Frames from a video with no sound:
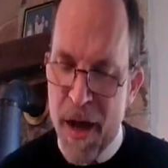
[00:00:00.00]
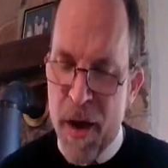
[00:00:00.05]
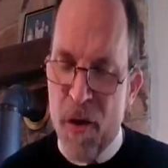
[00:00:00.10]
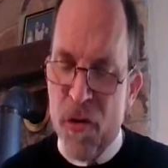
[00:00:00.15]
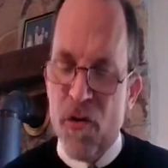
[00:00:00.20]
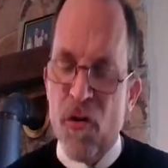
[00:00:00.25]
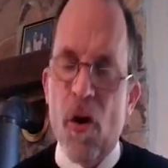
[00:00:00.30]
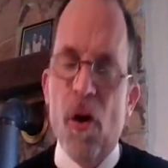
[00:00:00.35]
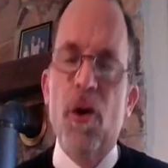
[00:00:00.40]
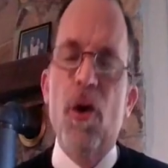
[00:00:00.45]

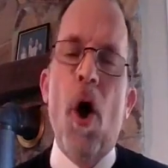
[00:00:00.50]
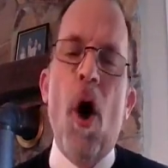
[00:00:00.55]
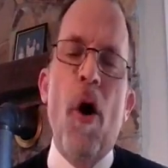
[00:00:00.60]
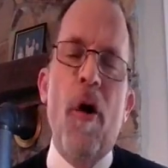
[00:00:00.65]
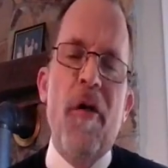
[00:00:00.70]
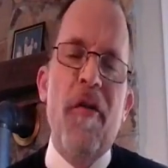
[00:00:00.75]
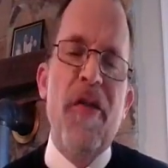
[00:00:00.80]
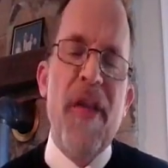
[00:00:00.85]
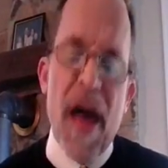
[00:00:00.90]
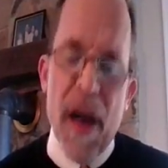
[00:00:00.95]
so
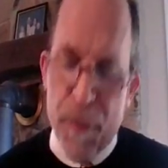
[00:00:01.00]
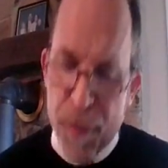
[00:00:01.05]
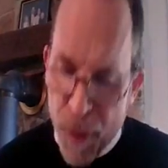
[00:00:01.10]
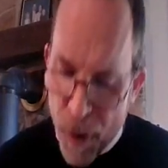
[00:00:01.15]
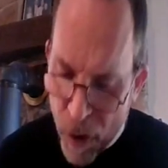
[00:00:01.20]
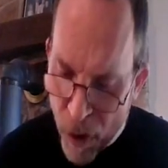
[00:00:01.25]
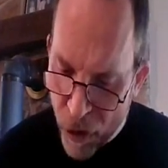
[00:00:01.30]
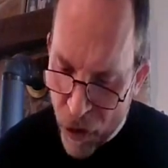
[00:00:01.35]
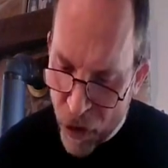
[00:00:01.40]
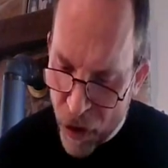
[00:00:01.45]
long as that
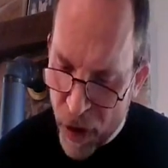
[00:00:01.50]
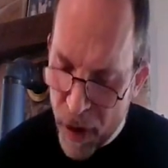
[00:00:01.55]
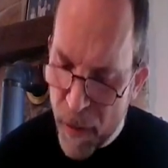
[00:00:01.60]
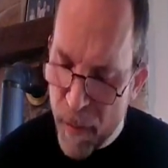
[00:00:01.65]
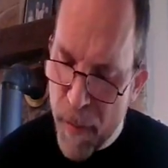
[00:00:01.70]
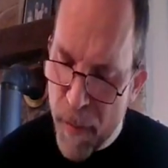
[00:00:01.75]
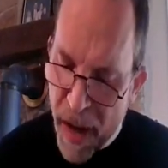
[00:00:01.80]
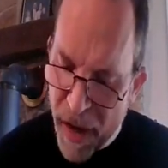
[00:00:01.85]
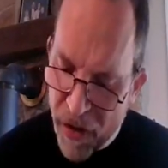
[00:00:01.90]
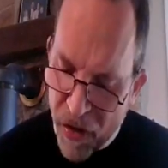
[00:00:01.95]
person
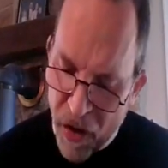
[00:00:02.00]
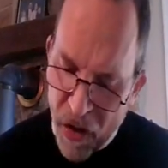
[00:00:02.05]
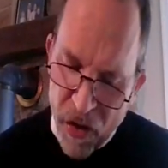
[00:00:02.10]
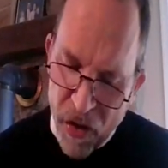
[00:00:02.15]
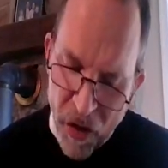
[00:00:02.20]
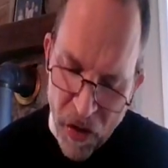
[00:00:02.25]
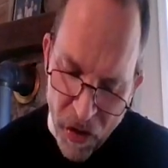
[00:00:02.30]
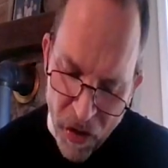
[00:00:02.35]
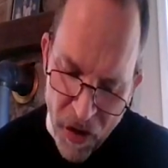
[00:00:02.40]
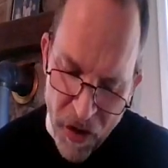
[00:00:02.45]
makes his
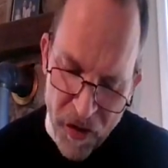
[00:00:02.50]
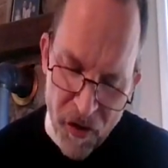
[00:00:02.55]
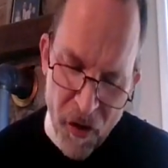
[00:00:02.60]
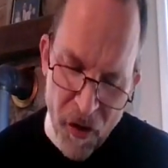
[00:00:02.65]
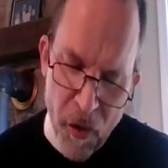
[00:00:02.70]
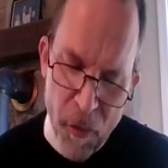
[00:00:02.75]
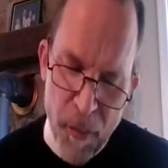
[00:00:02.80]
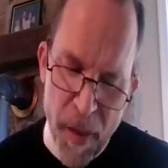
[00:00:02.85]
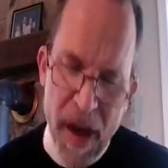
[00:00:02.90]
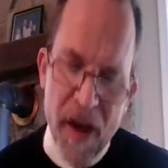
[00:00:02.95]

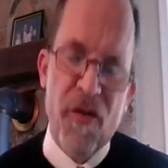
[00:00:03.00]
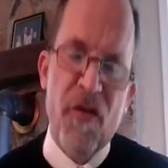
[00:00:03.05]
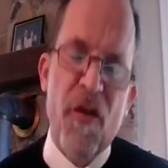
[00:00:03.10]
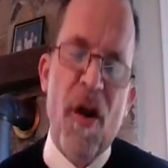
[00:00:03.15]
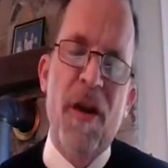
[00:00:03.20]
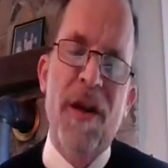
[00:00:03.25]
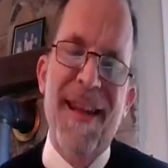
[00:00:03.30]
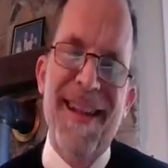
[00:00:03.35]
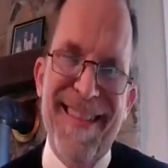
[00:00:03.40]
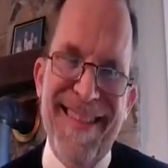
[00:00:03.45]
decisions based
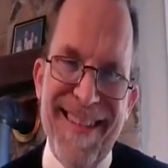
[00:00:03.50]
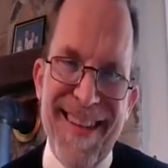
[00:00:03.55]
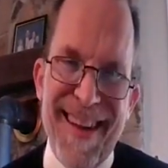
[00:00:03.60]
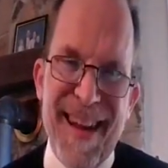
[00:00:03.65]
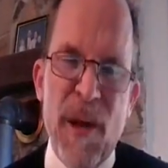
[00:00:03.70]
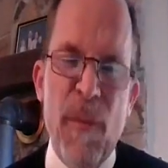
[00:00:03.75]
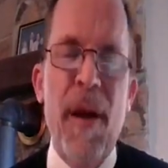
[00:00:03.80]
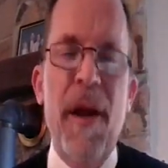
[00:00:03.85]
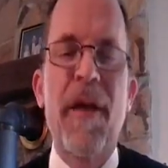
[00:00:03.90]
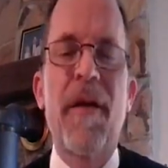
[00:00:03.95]
on
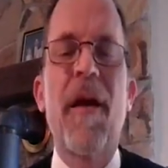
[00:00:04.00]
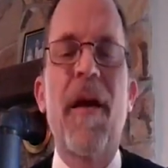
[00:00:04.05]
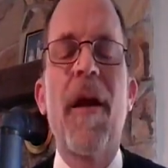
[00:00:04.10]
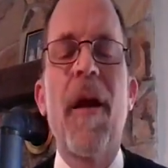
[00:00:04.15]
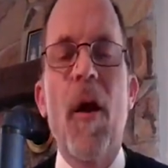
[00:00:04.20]
legitimate,